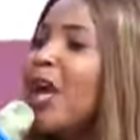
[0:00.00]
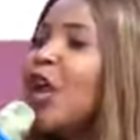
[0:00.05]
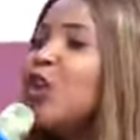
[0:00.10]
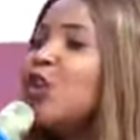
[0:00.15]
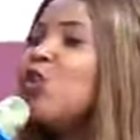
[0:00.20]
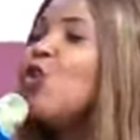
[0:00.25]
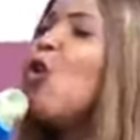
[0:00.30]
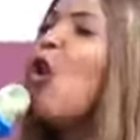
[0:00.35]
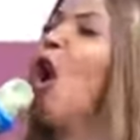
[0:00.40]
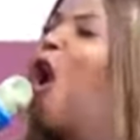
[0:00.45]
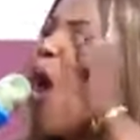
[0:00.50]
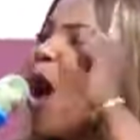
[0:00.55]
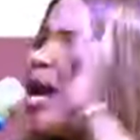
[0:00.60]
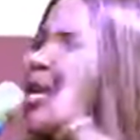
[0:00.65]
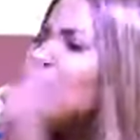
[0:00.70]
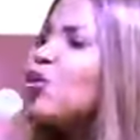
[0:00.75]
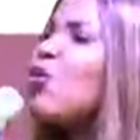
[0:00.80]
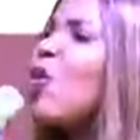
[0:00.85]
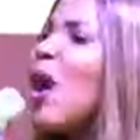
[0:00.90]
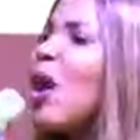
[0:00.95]
you
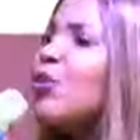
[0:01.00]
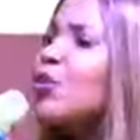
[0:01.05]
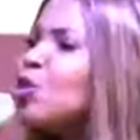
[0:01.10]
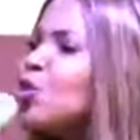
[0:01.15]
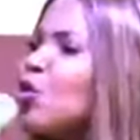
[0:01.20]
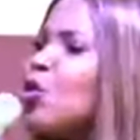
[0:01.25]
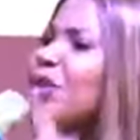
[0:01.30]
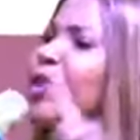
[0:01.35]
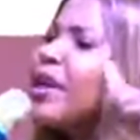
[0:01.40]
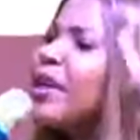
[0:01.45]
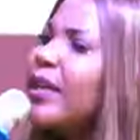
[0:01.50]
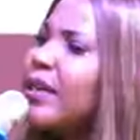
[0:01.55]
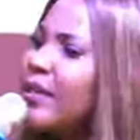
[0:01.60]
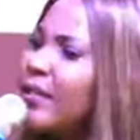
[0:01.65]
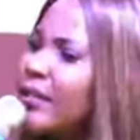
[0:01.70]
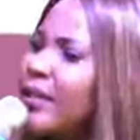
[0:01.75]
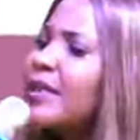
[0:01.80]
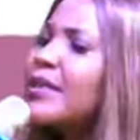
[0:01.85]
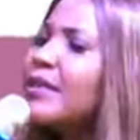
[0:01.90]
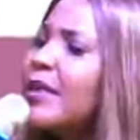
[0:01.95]
as well do
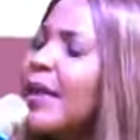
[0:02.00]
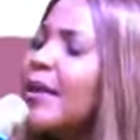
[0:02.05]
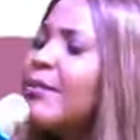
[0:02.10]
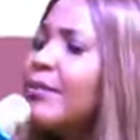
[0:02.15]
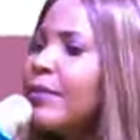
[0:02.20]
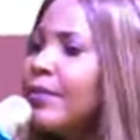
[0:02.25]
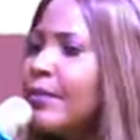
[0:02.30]
the same.